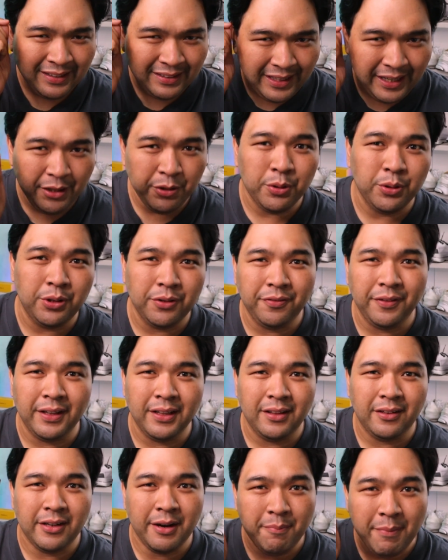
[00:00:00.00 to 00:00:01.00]
take note of
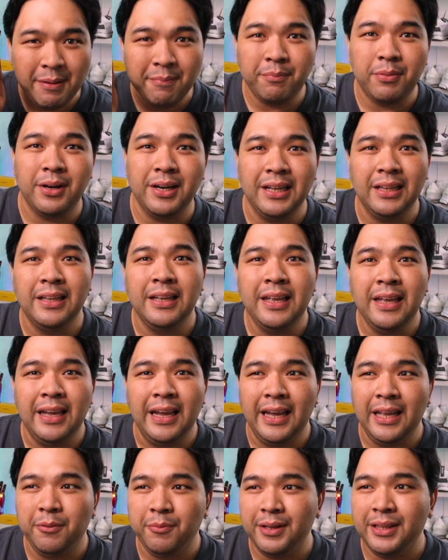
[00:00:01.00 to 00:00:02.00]
it, remember it,
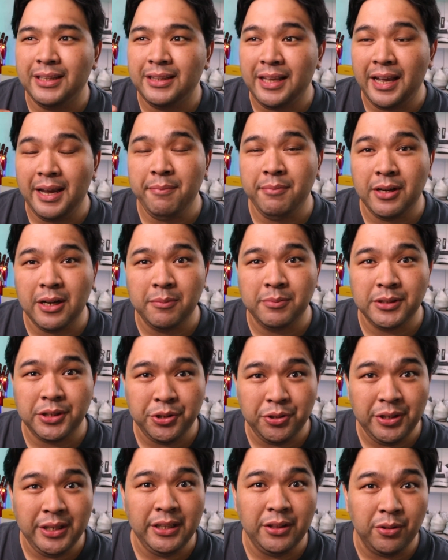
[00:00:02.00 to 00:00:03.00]
and when the time comes
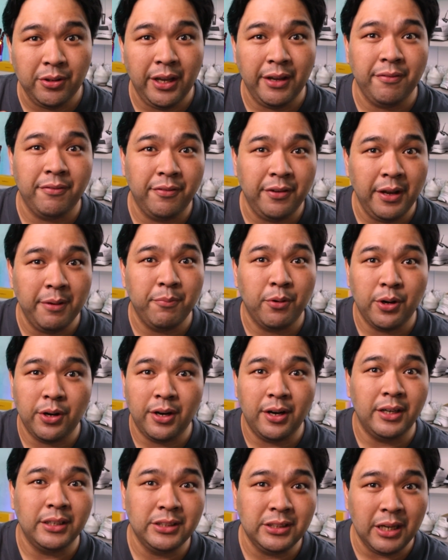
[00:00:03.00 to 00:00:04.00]
that you need to give him or
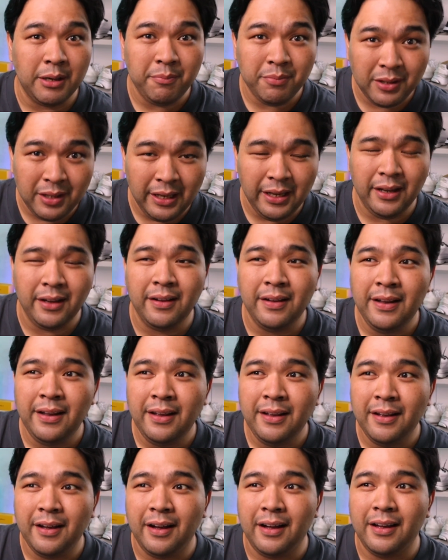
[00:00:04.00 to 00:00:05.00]
her something,
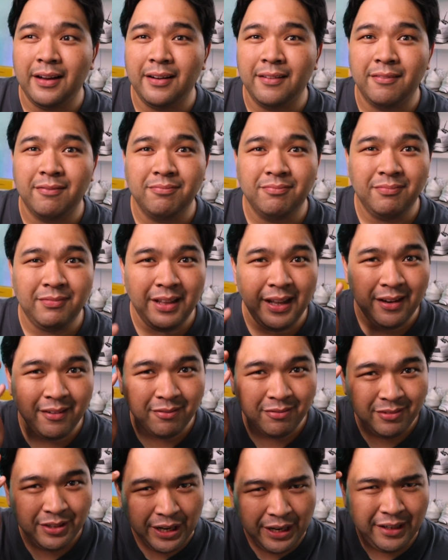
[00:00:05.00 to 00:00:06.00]

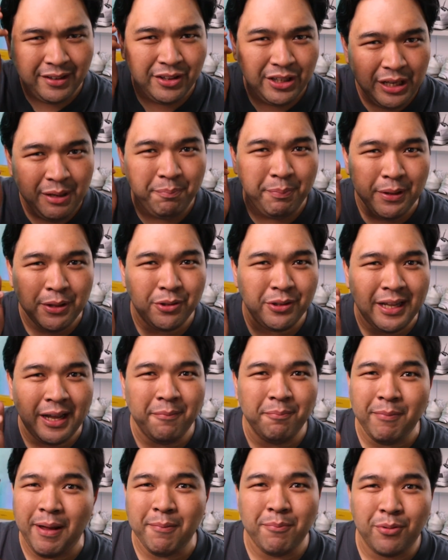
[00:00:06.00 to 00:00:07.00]
dig deep into
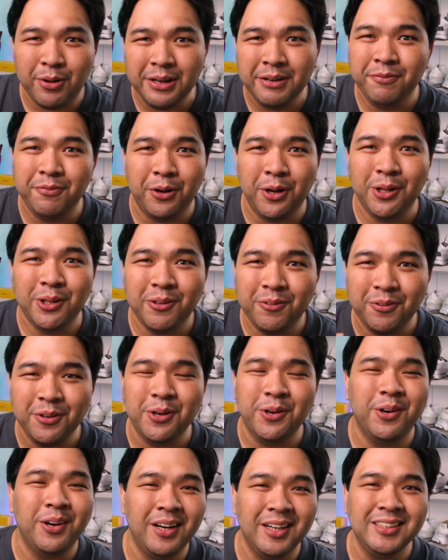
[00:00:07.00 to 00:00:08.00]
that memory vault of
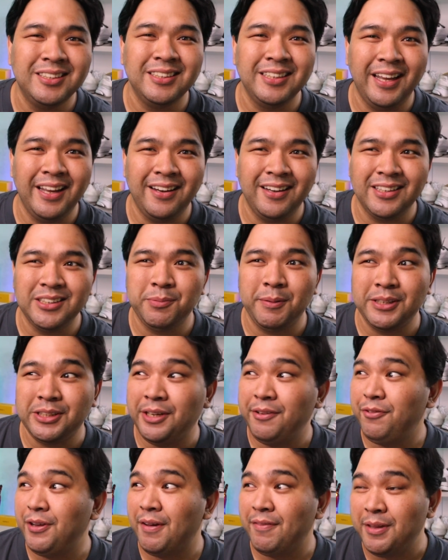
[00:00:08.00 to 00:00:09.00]
yours, and
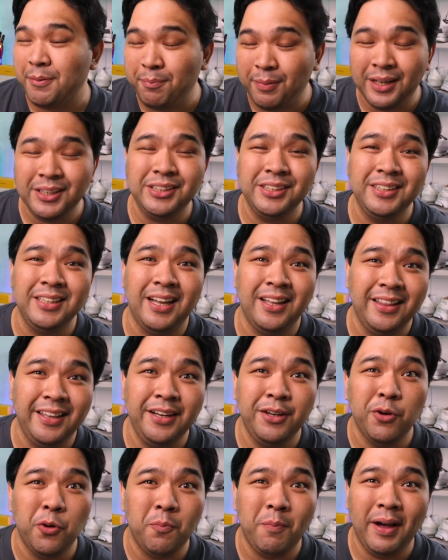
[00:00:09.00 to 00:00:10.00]
especially if you have the budget now,
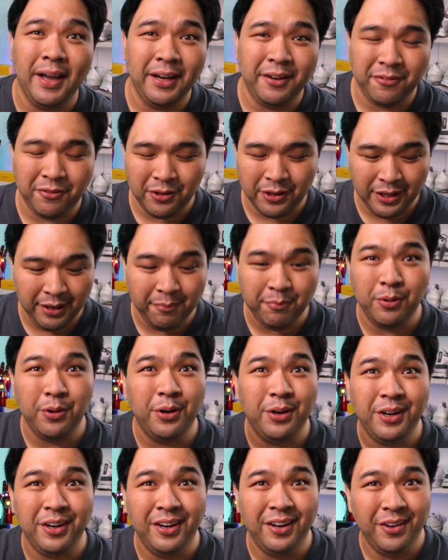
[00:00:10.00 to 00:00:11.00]
then go buy it for him or
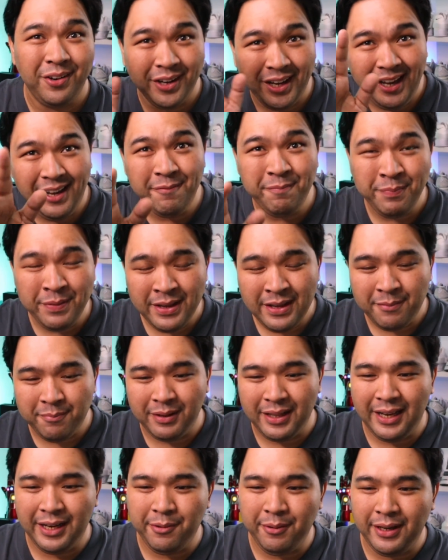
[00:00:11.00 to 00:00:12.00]
her. Okay,
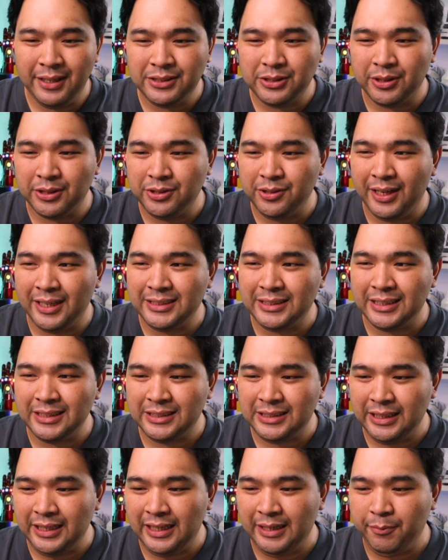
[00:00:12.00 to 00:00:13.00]
but anyway, so as you guys can
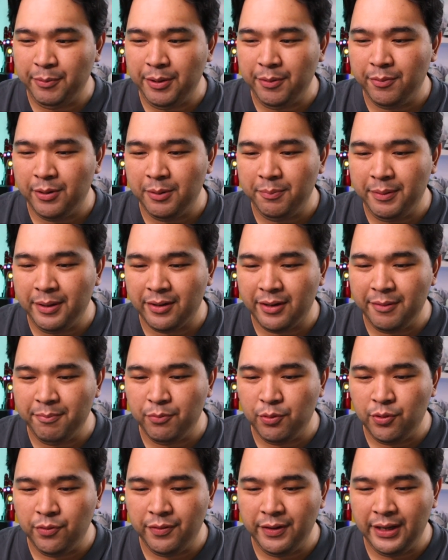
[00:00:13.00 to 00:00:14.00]
see, we will be
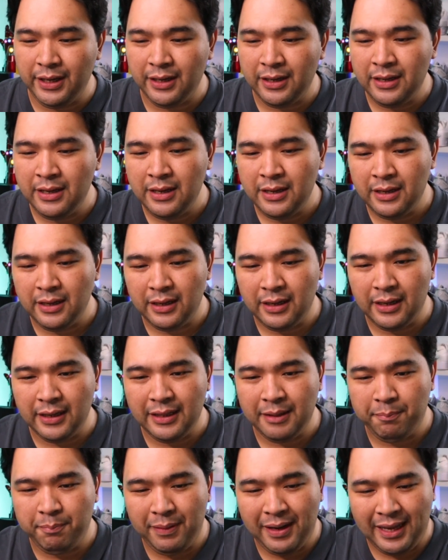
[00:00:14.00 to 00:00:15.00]
removing
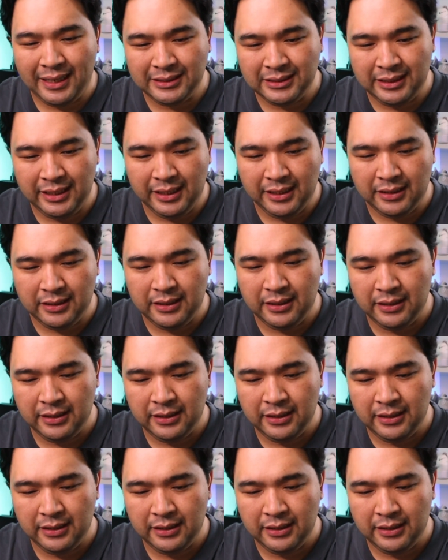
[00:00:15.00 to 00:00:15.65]
the plastic.